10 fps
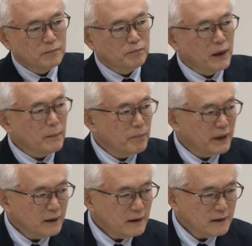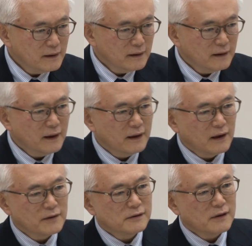bumpy and
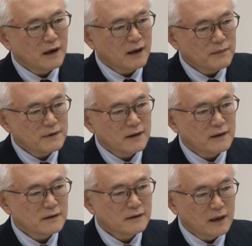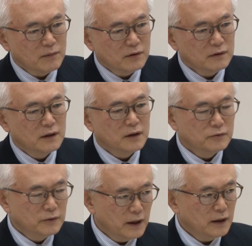other times stable,
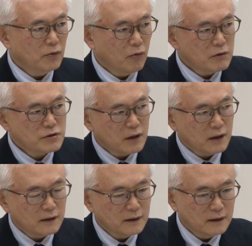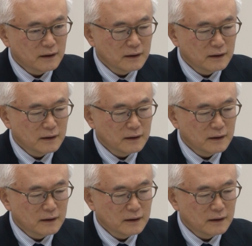rain or shine.